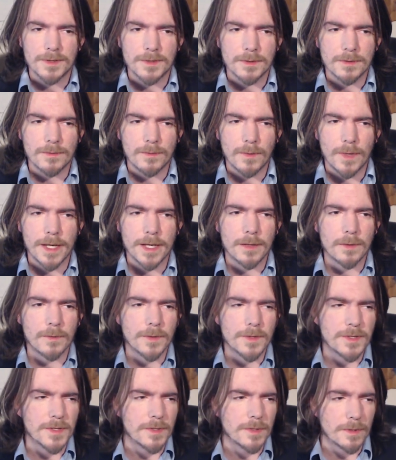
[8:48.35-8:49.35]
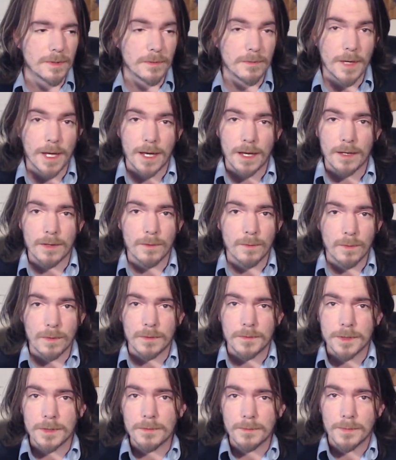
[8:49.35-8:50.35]
sort of way in which a man or
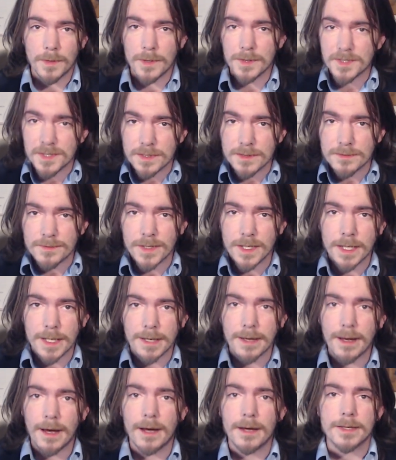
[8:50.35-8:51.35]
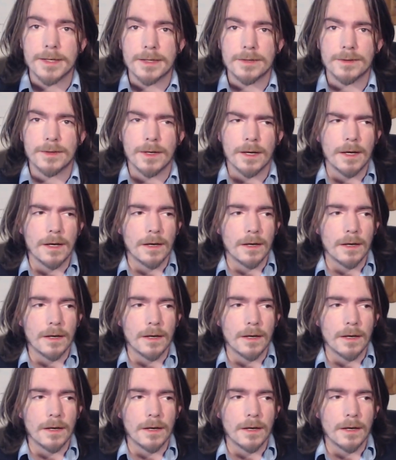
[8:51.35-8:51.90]
woman, a person of any kind, can,